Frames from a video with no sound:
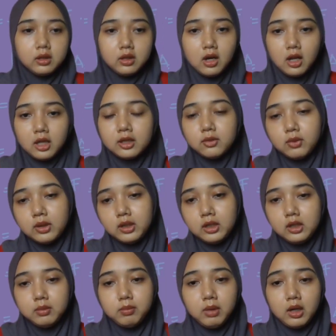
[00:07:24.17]
The last one
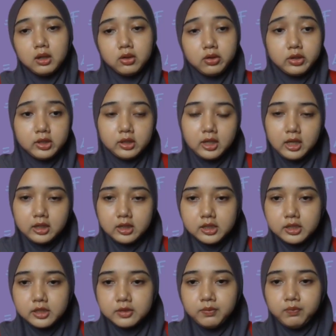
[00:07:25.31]
is barcode
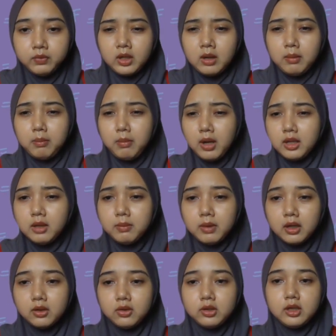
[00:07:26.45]
scanners. Many
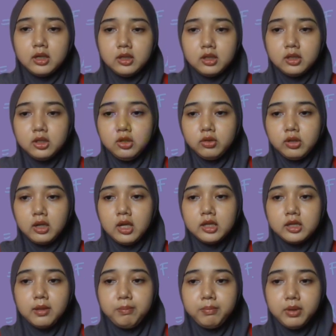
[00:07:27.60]
barcode scanners use
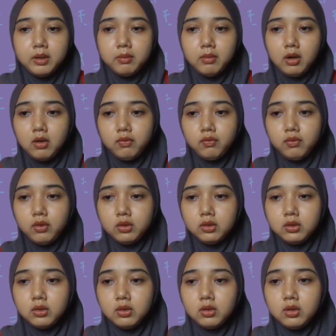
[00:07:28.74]
laser beam or
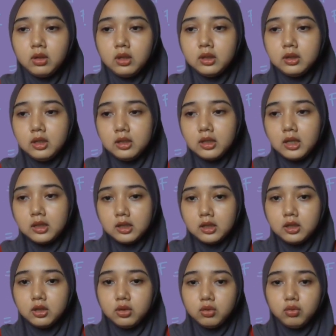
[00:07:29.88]
photo
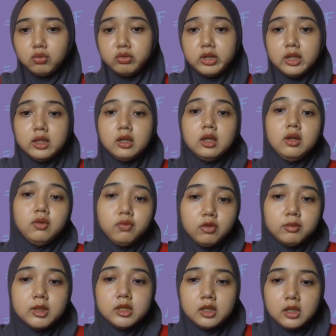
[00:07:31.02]
detectors to read the
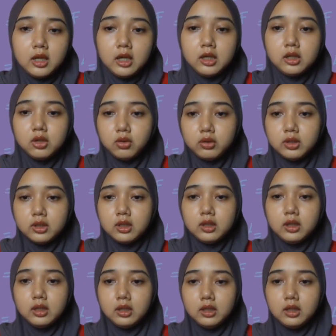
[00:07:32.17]
information encoded
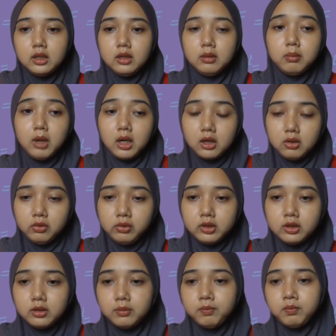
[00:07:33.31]
in
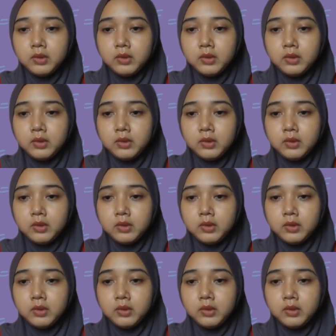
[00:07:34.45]
barcodes.